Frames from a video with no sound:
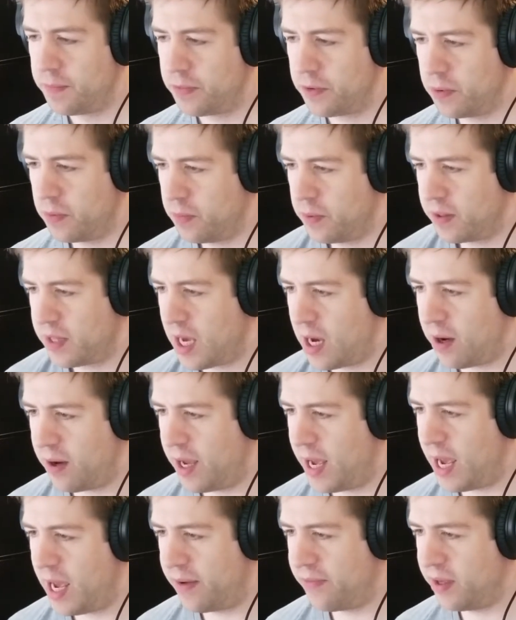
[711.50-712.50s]

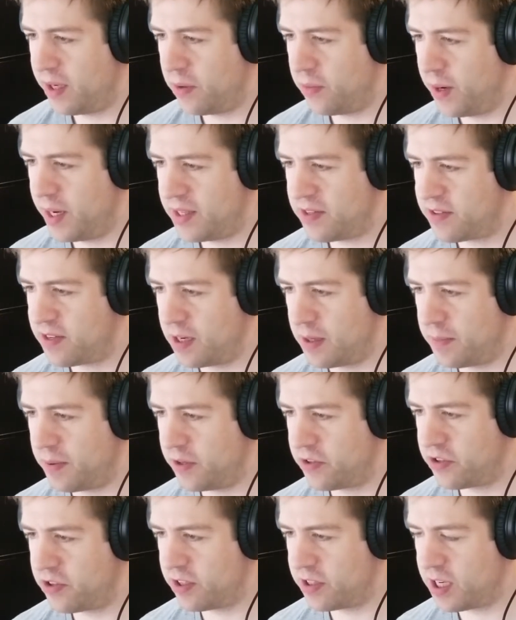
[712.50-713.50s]
without having wasted a
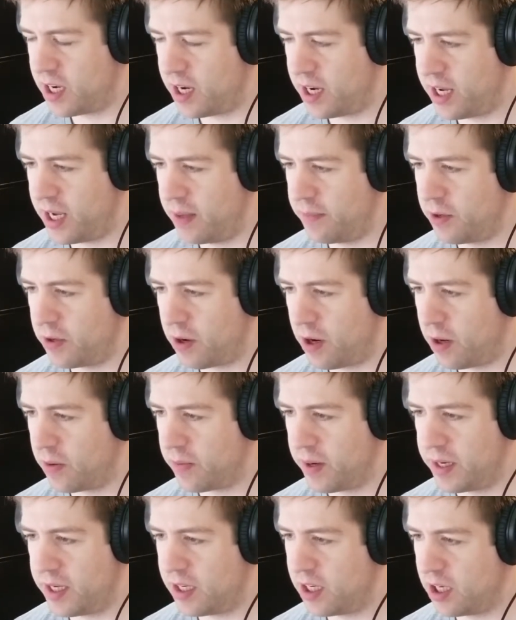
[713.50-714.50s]
bunch of time, you're
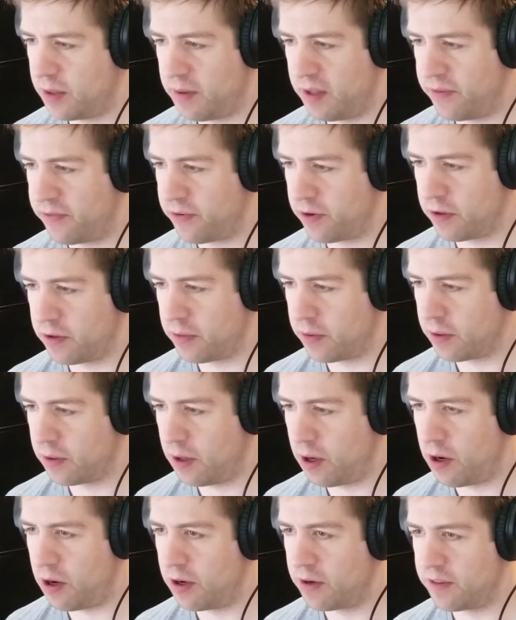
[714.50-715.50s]
already going to be further
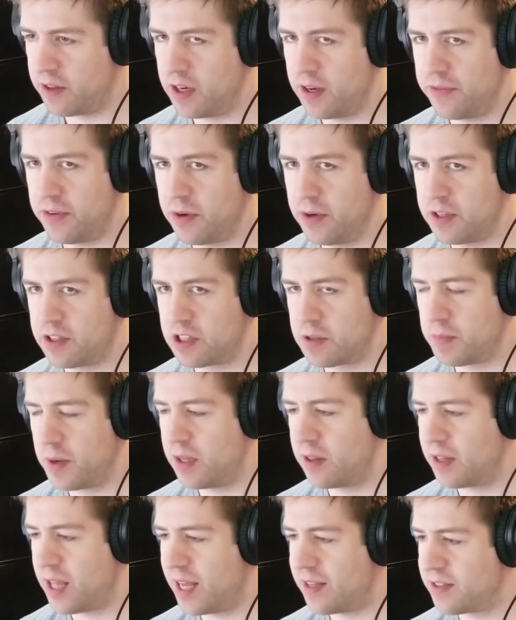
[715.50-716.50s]
along than if you had
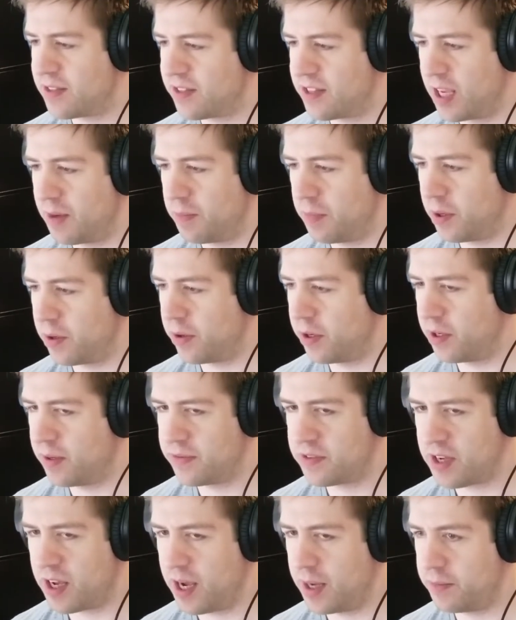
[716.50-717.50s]
spent that same period
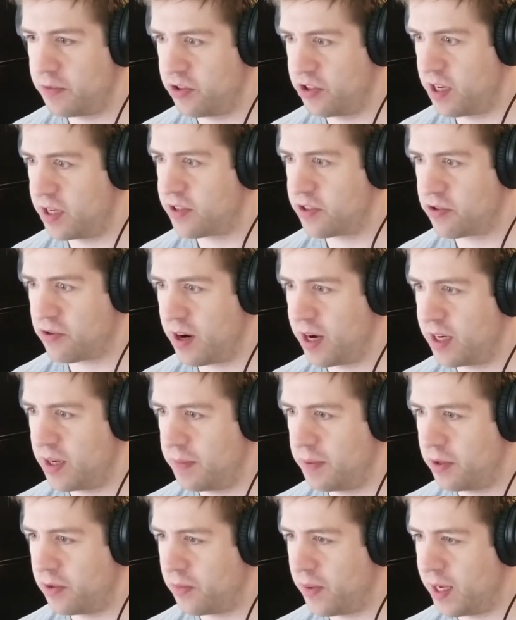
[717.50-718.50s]
of time just trying to
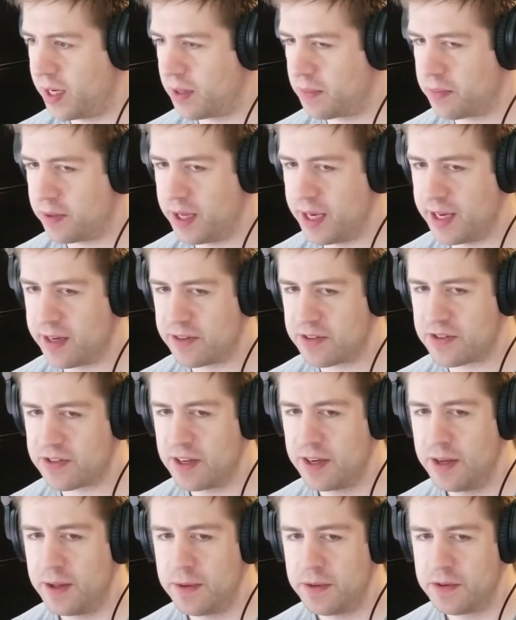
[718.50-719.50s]
build weighted planks.
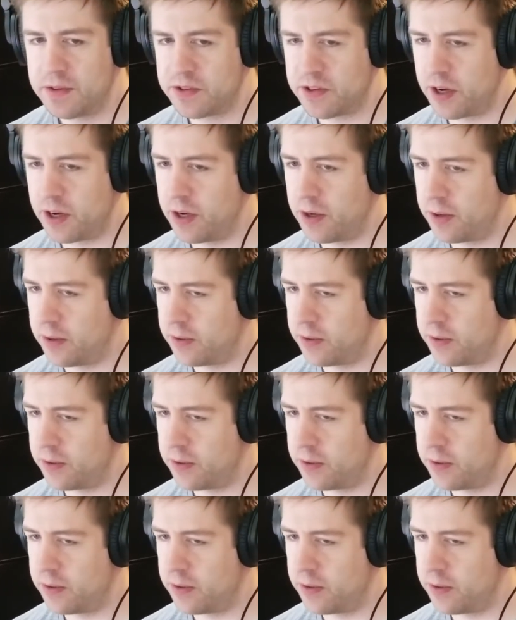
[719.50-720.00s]
So